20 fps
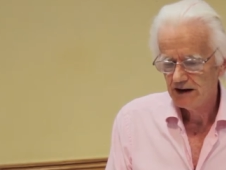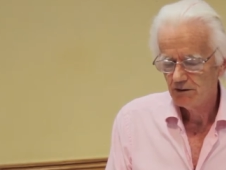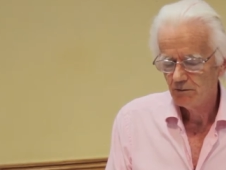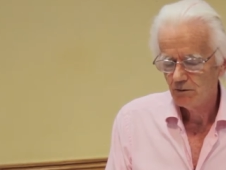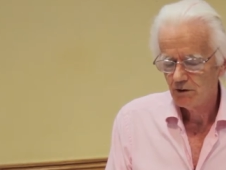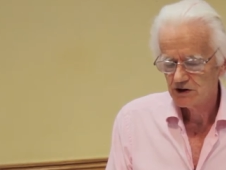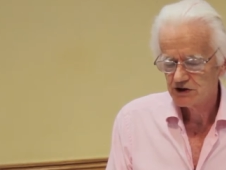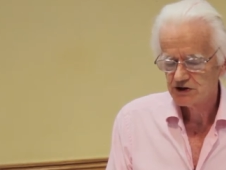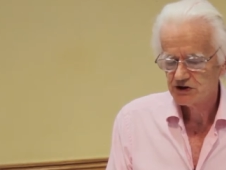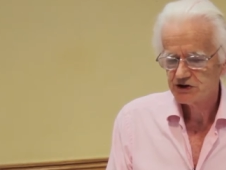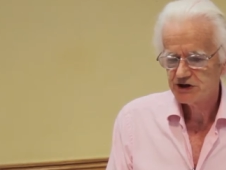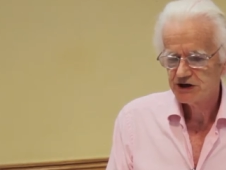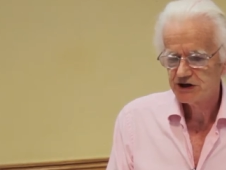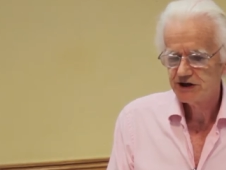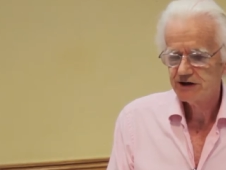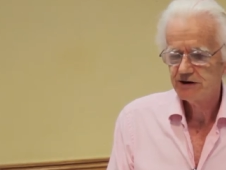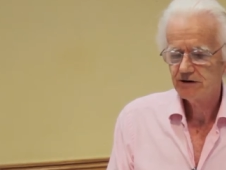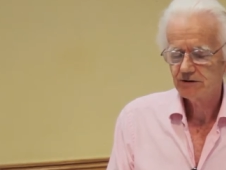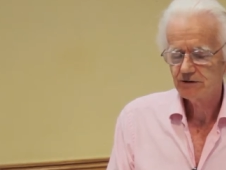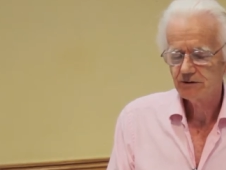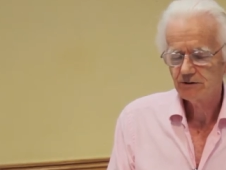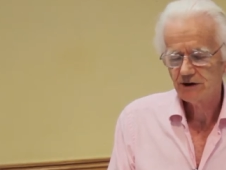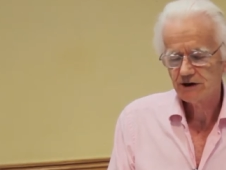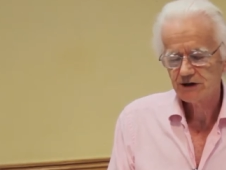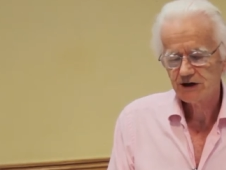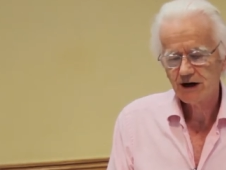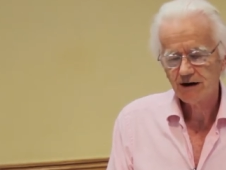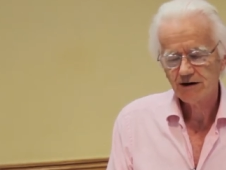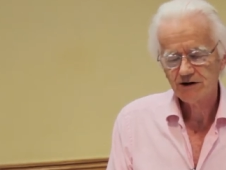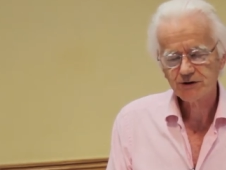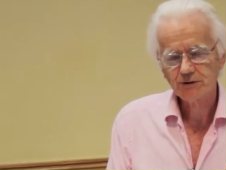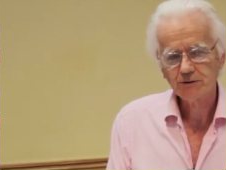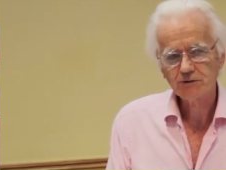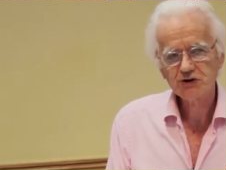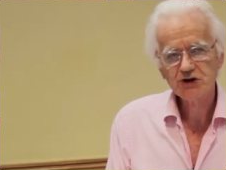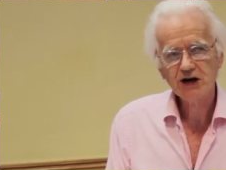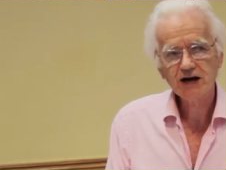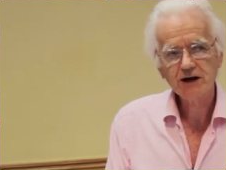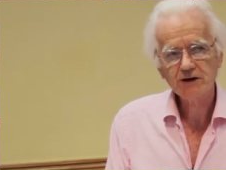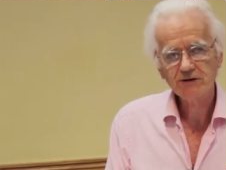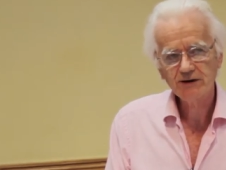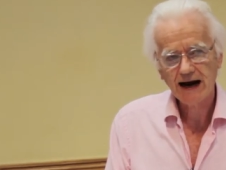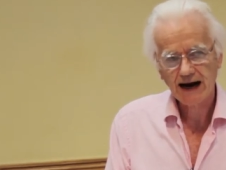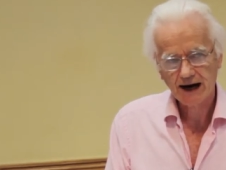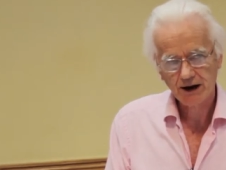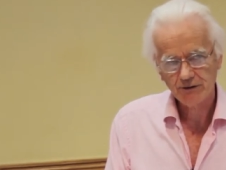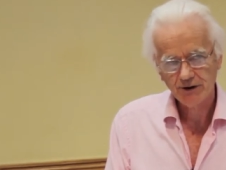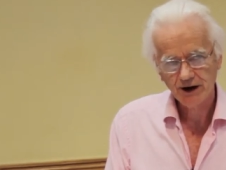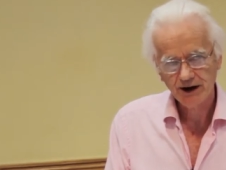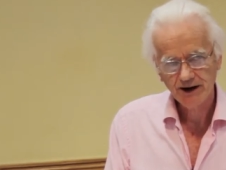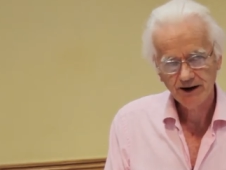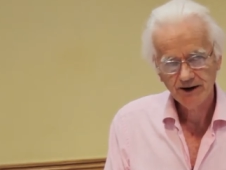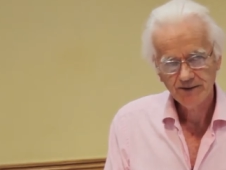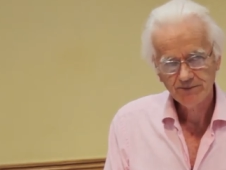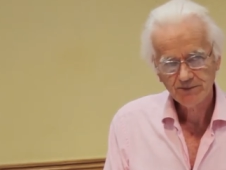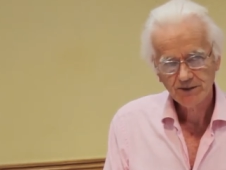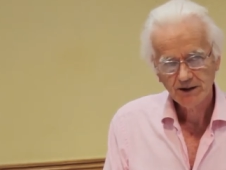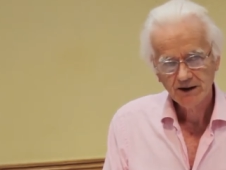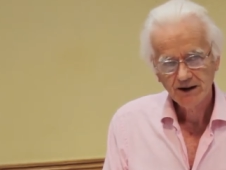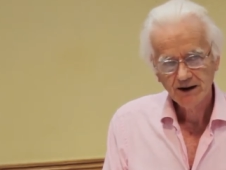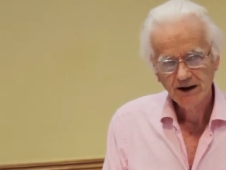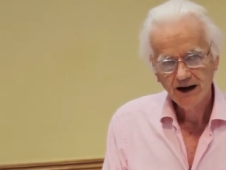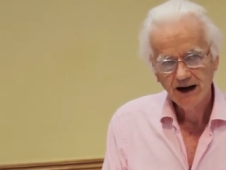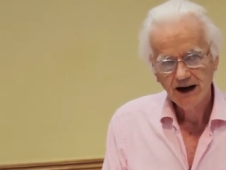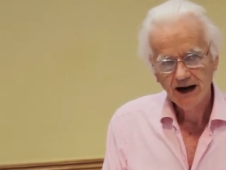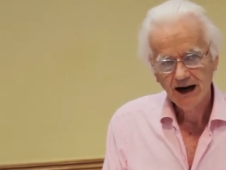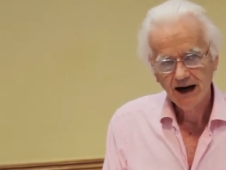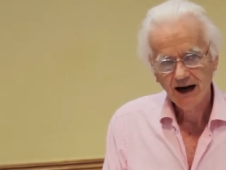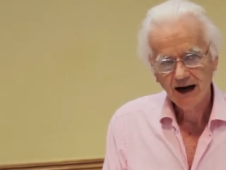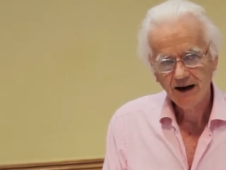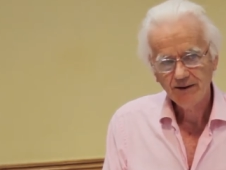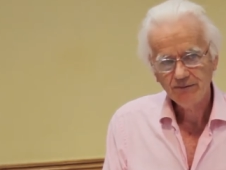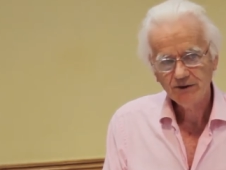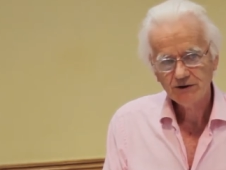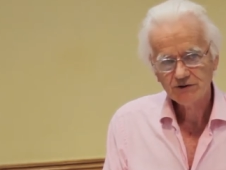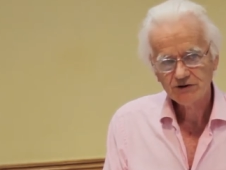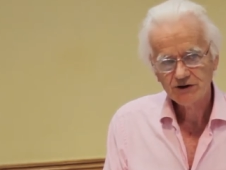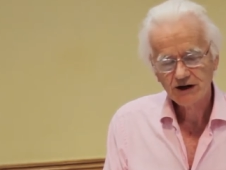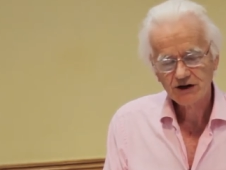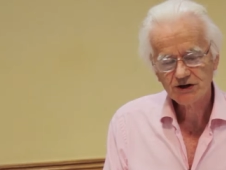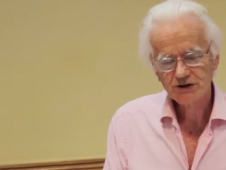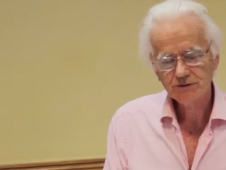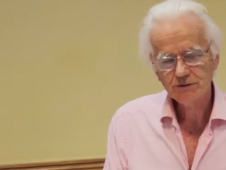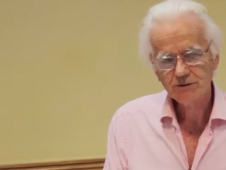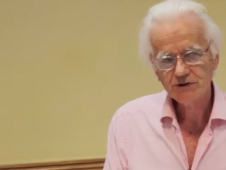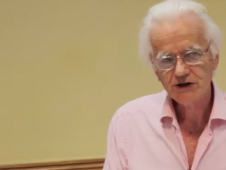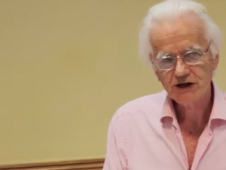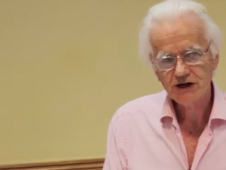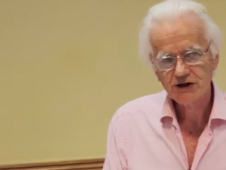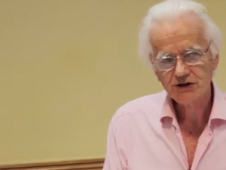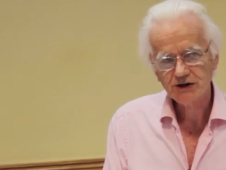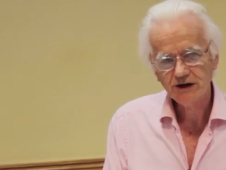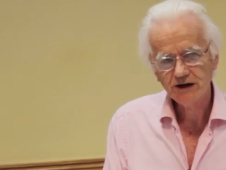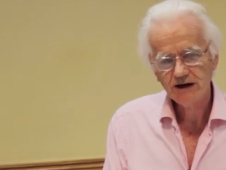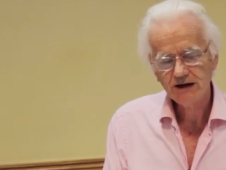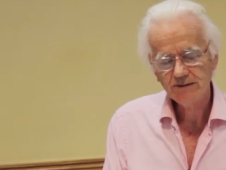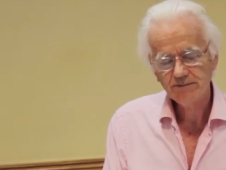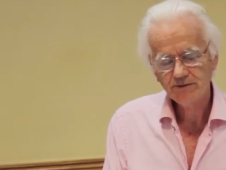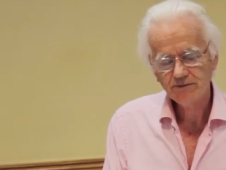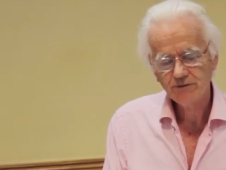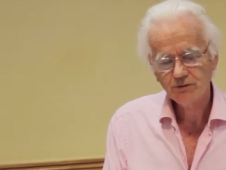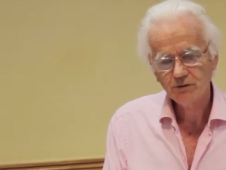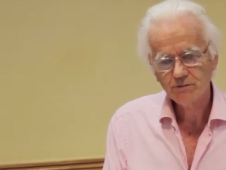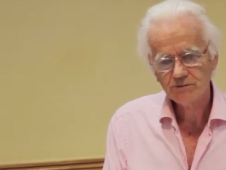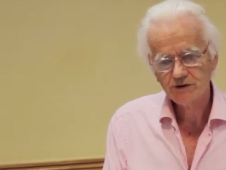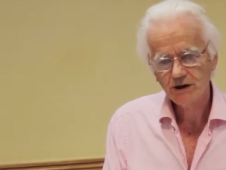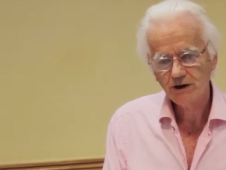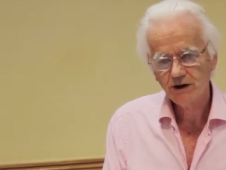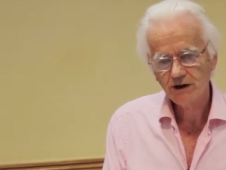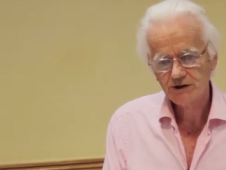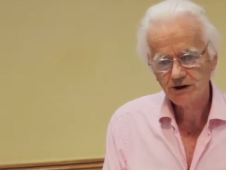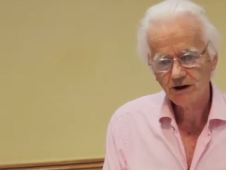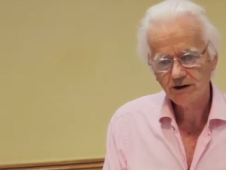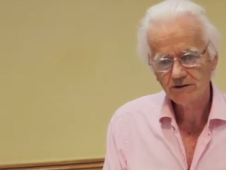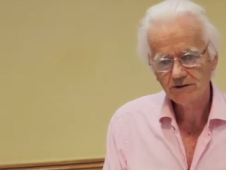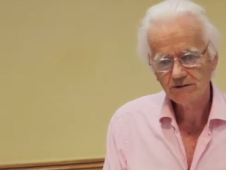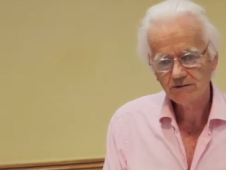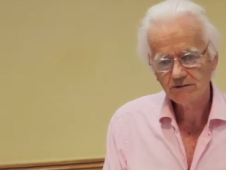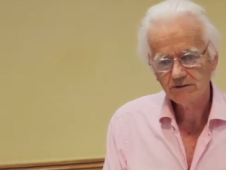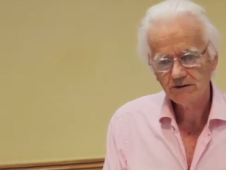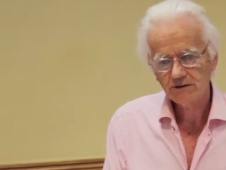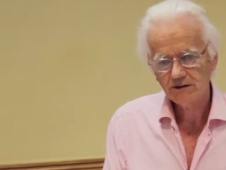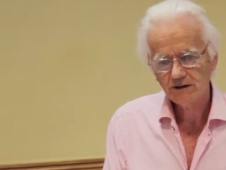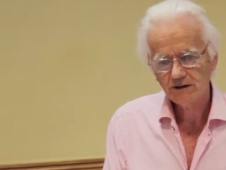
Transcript: there was a satirical guitarist called Jake Thackeray, who was an ex-school teacher, and he performed a lot on